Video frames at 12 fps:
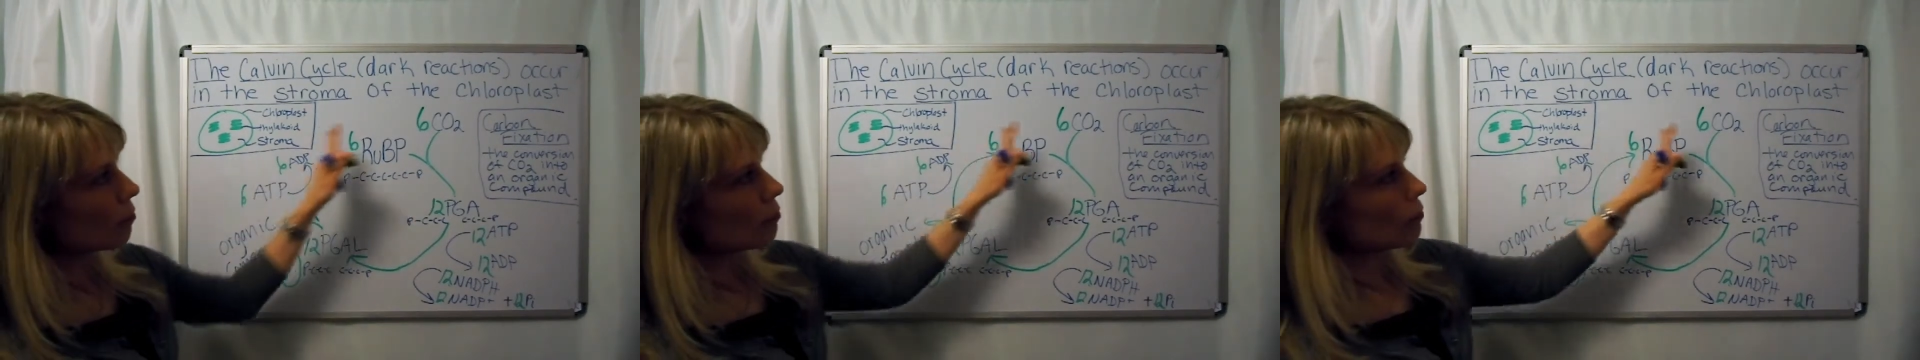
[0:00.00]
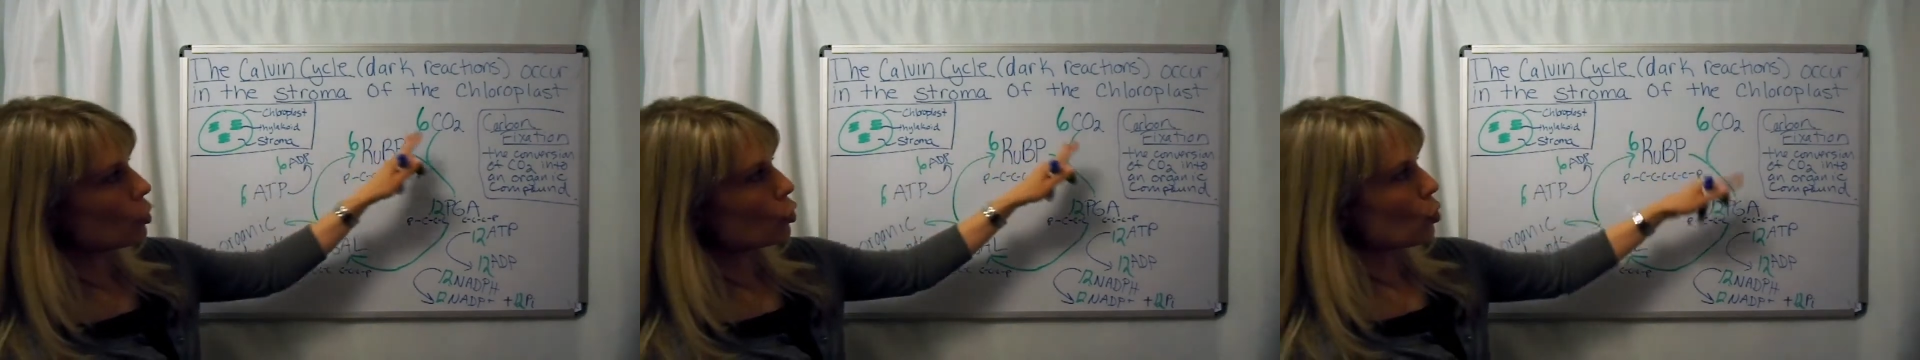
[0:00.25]

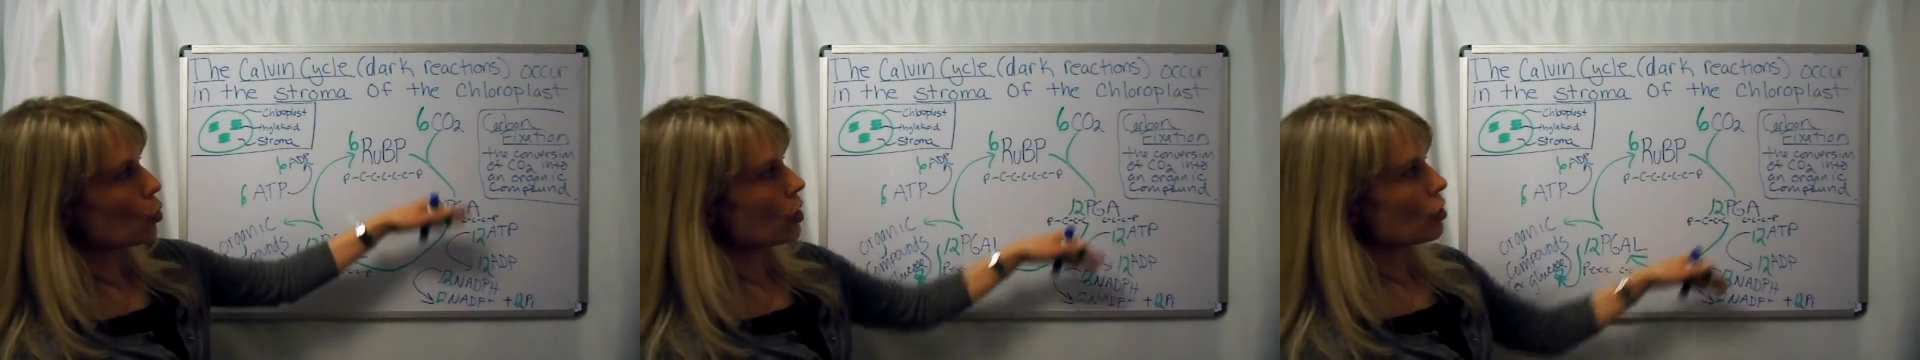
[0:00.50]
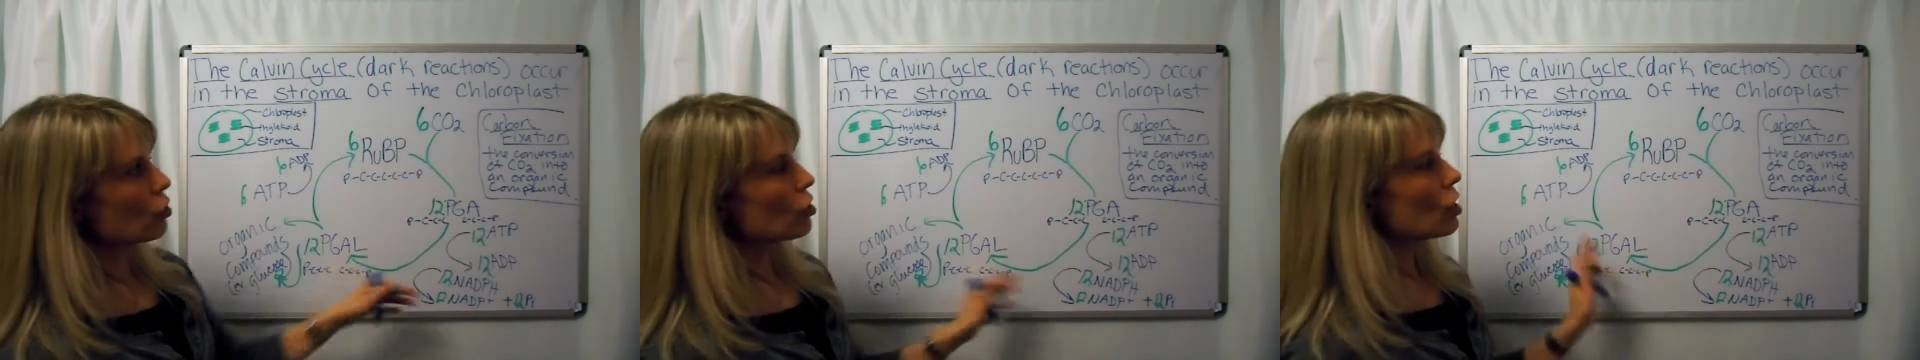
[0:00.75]
show you
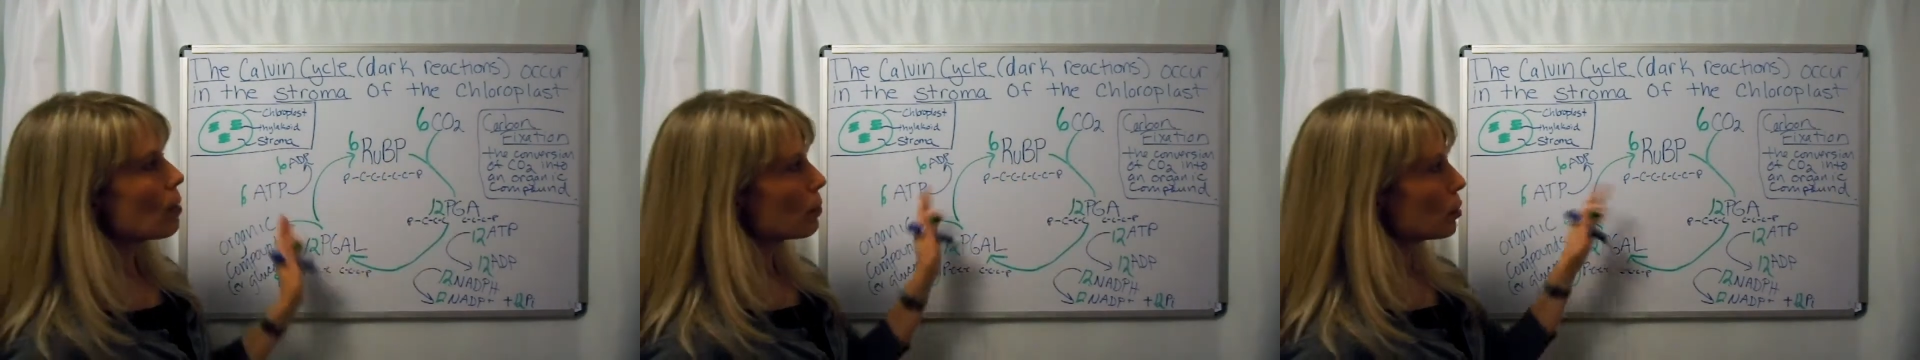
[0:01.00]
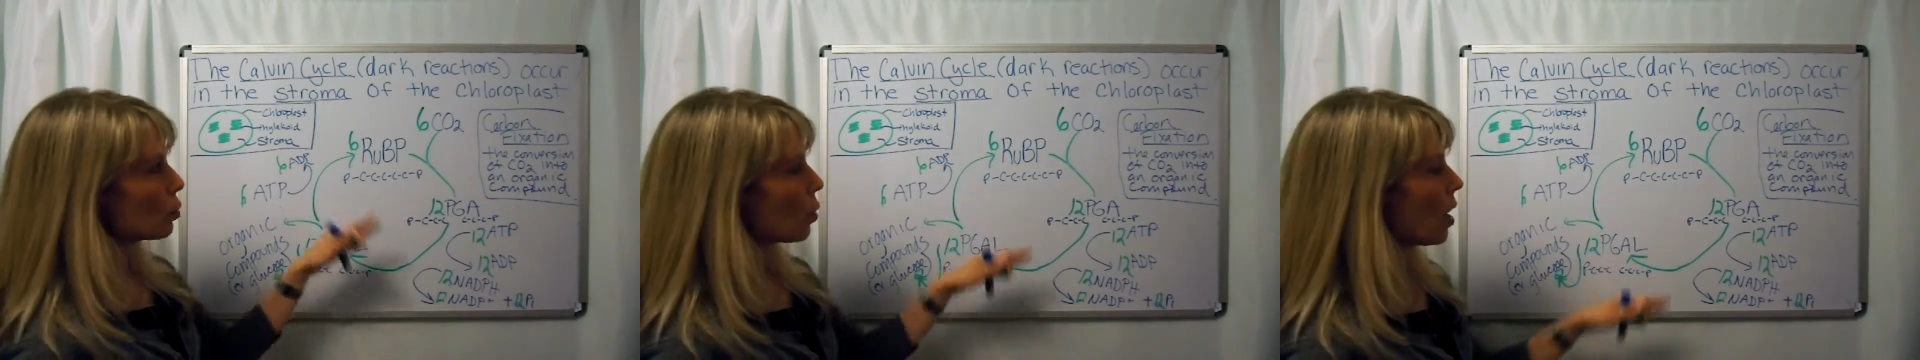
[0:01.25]
just
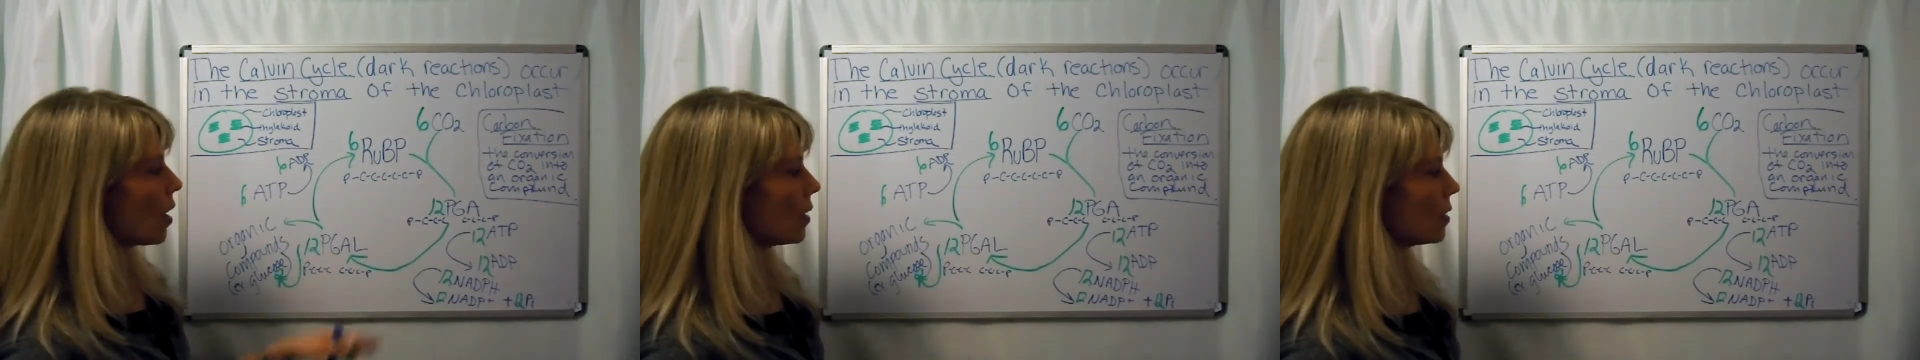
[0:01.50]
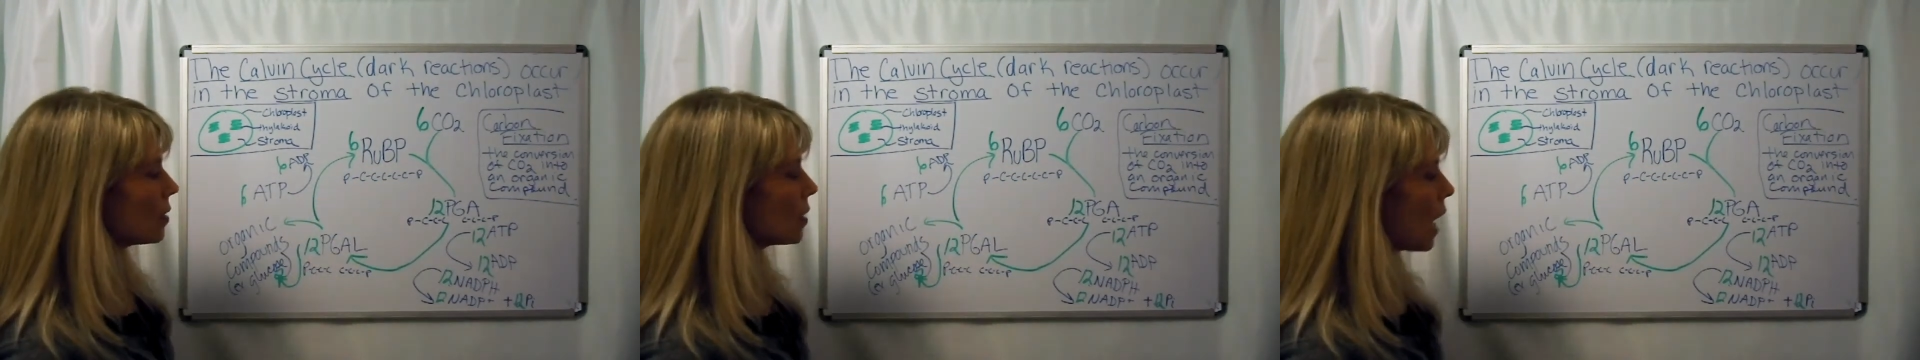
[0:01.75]

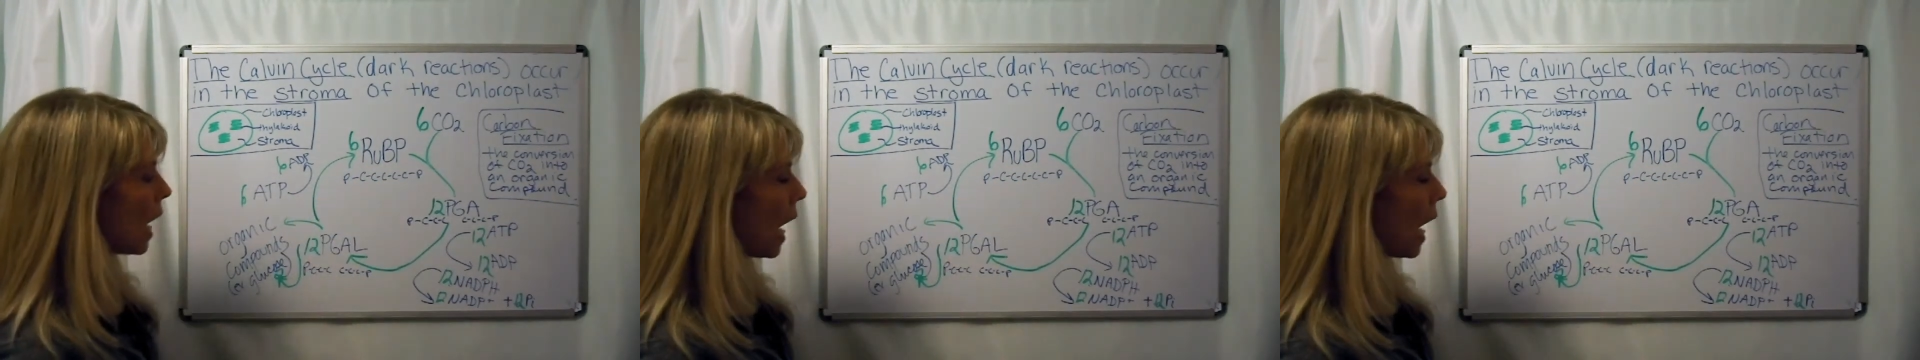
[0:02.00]
numbers-wise